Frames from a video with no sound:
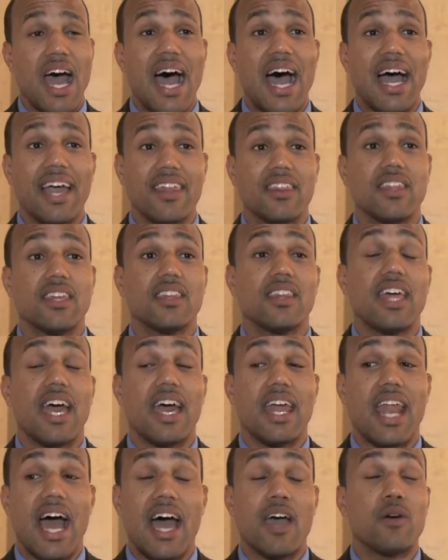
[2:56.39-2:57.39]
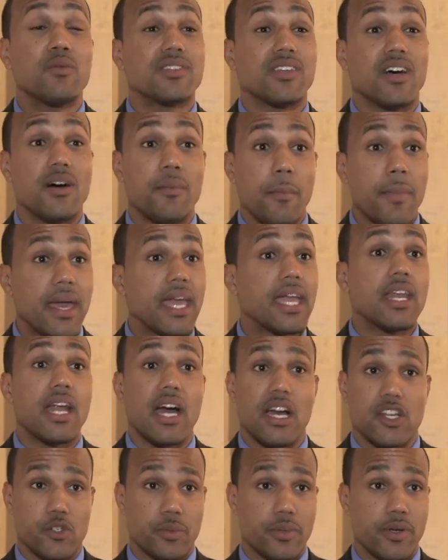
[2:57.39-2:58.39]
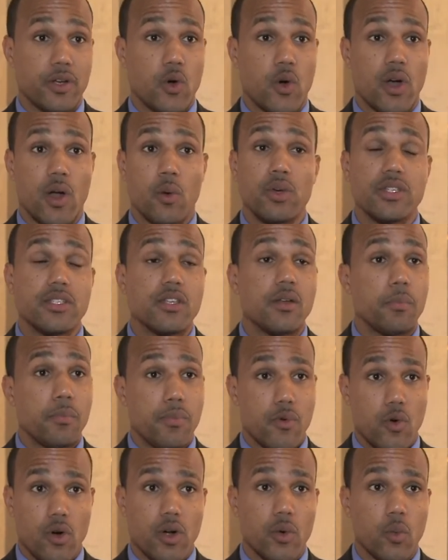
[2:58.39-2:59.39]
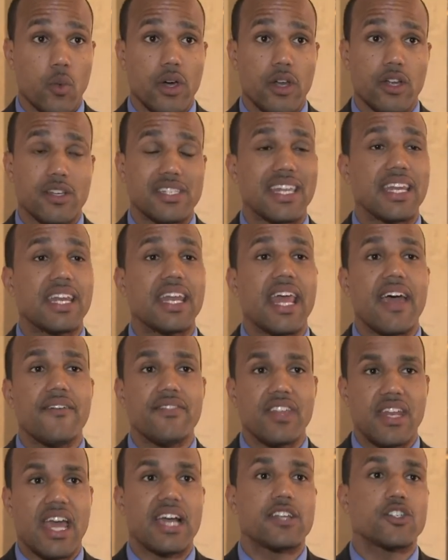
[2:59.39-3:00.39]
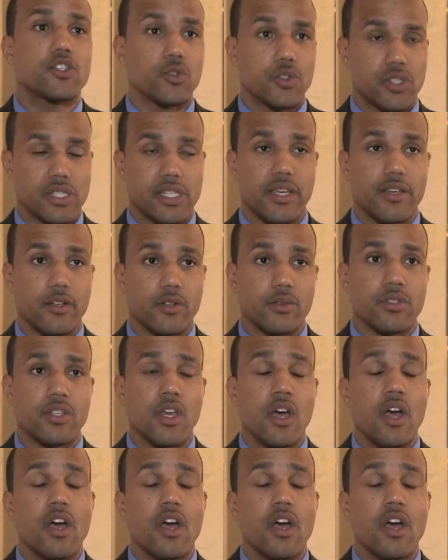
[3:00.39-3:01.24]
I think that I was a made entrepreneur. I wasn't a born one because I didn't have the natural skills.